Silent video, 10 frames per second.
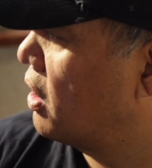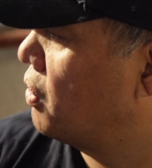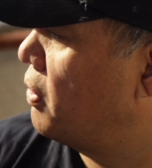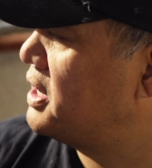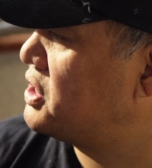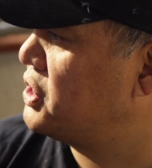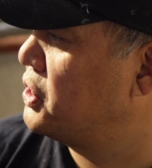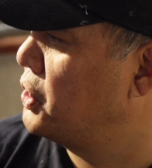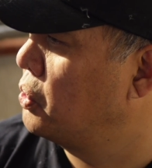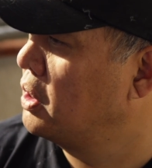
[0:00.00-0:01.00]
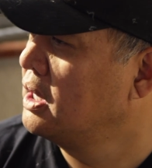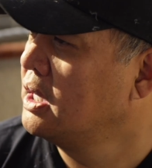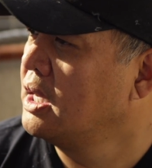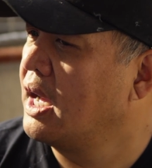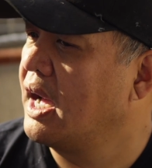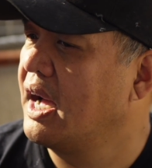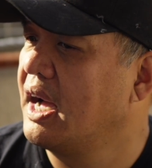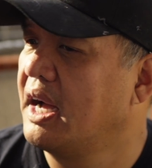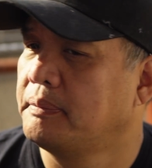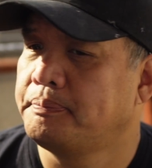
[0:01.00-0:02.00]
are going to
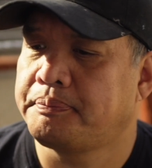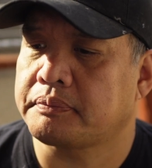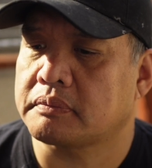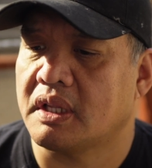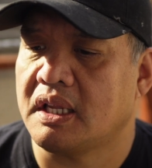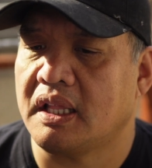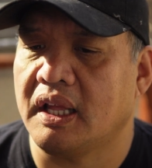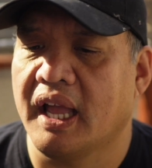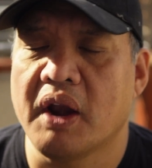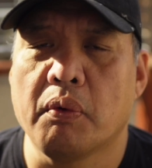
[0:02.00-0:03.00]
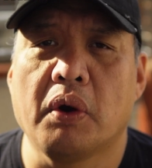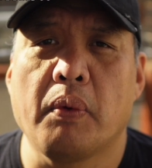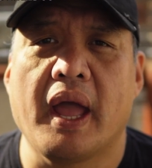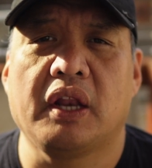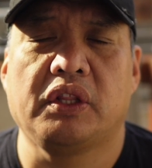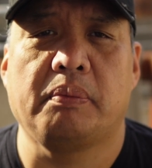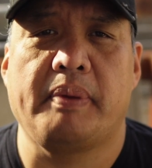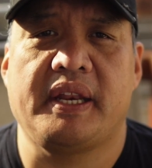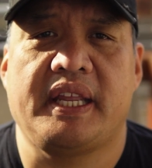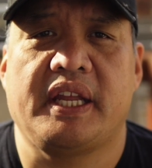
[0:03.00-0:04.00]
kind of run around a little
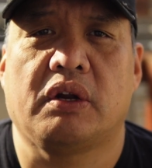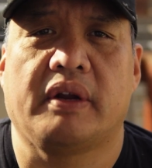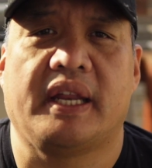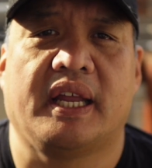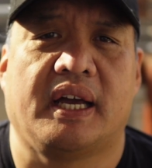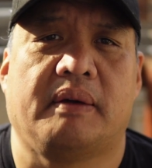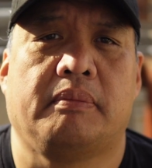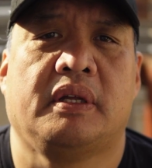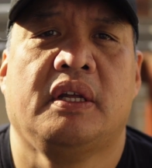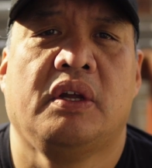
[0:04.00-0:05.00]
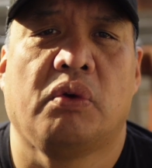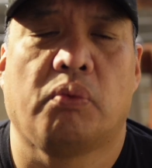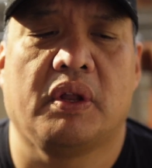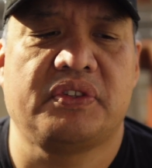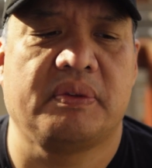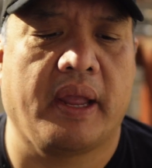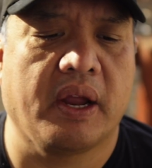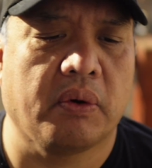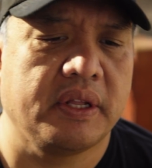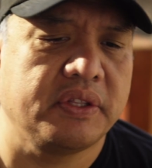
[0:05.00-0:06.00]
bit here and run some
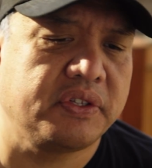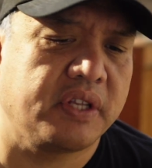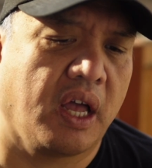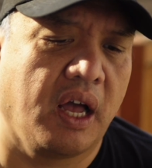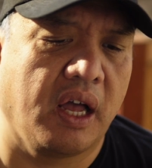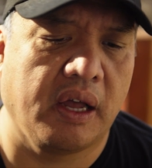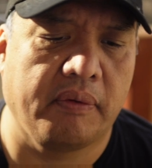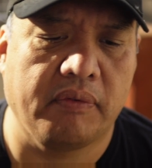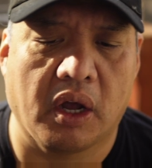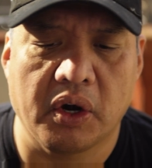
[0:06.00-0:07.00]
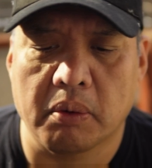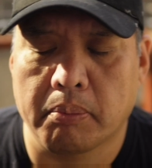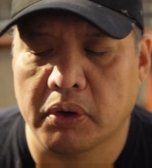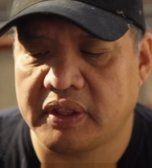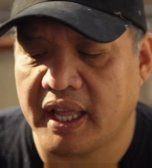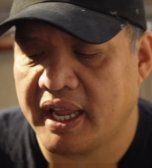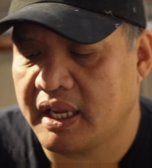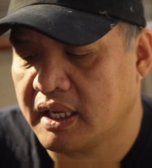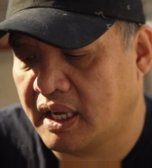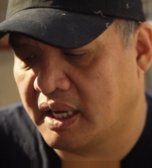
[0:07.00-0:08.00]
errands on her
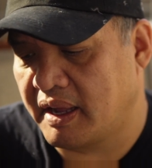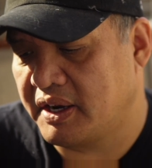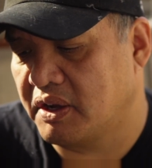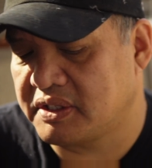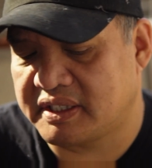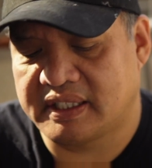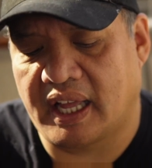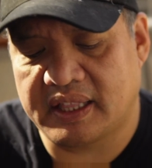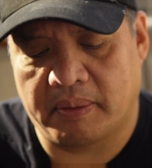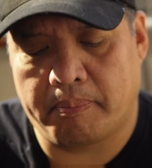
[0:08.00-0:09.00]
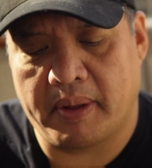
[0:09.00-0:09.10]
birthday. I know it's not